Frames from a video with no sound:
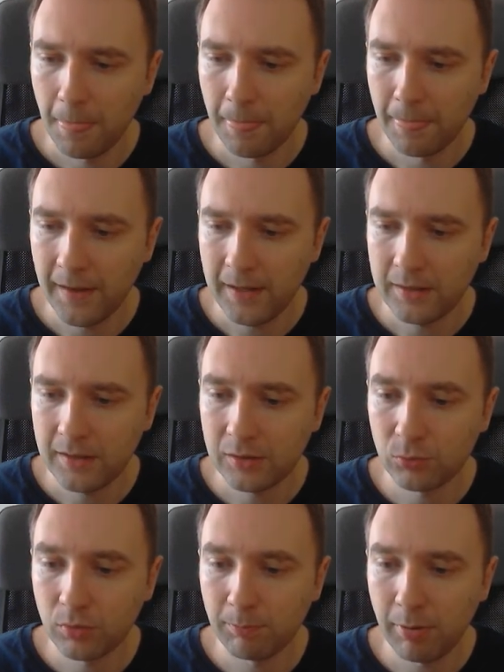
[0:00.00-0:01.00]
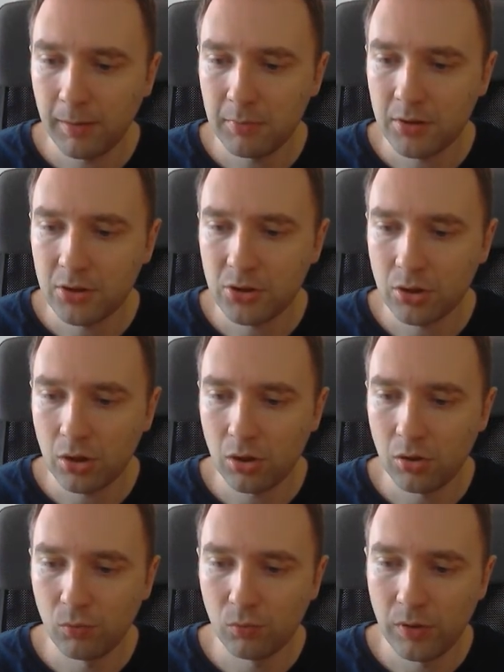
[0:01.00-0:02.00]
Then it will publish
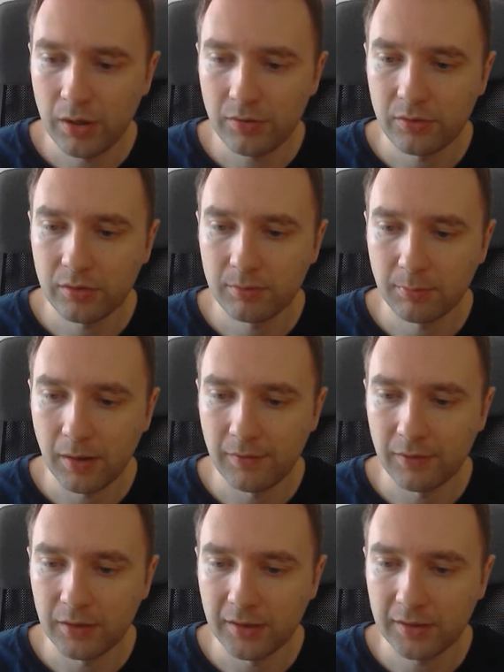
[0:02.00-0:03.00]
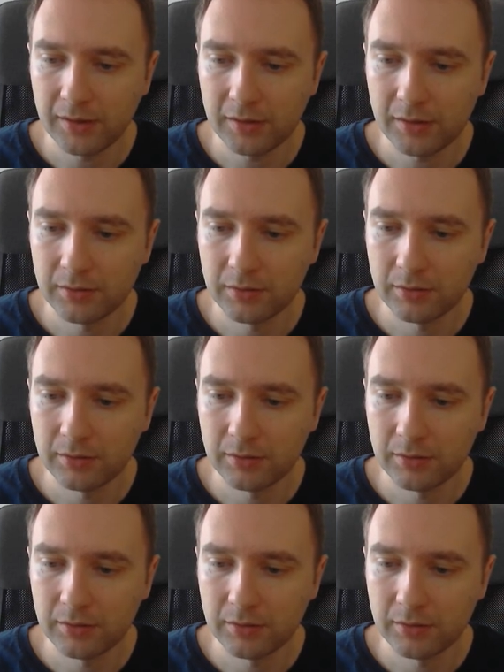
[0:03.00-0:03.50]
with private link,